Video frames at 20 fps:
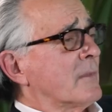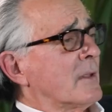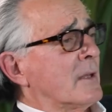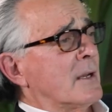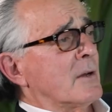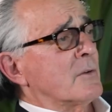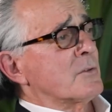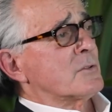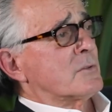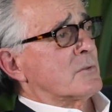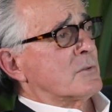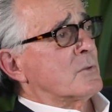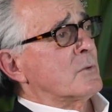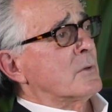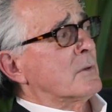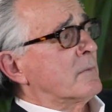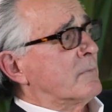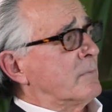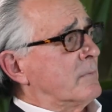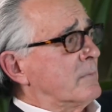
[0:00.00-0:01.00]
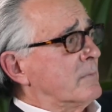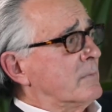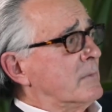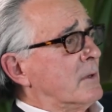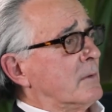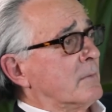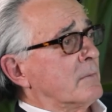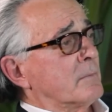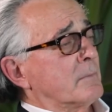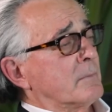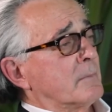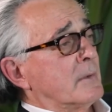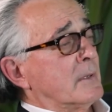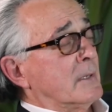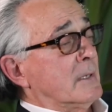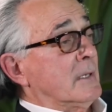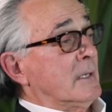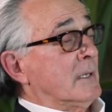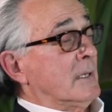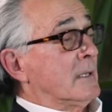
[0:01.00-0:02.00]
and I was doing, you know,
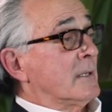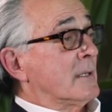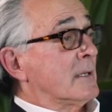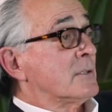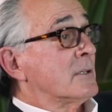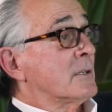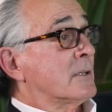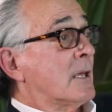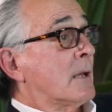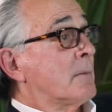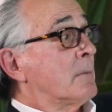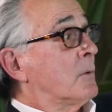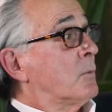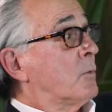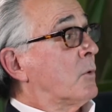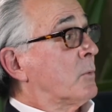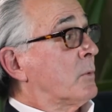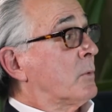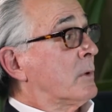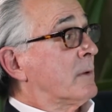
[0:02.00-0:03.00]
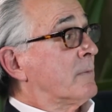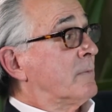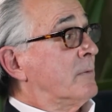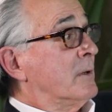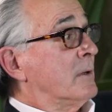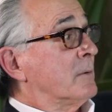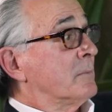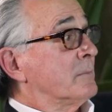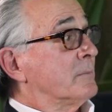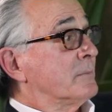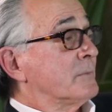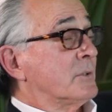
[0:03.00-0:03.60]
that's an Academy Award winning film.